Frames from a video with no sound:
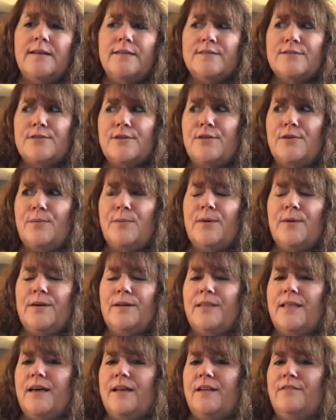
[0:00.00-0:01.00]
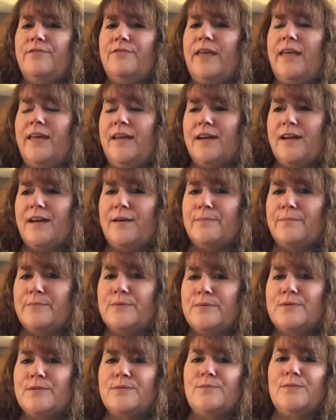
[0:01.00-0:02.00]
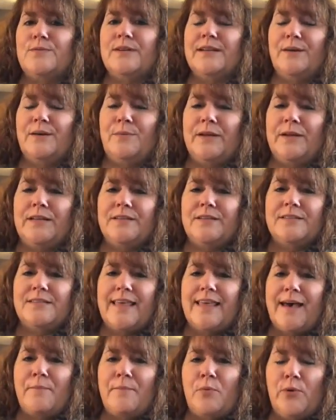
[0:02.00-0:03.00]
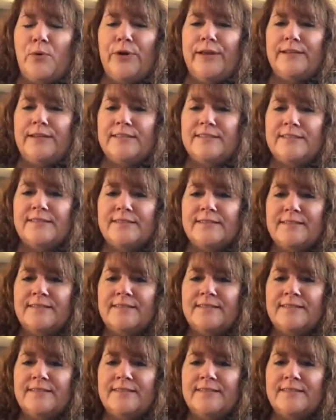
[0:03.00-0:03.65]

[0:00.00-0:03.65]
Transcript: So there weren't a lot of hiccups when I went to that point.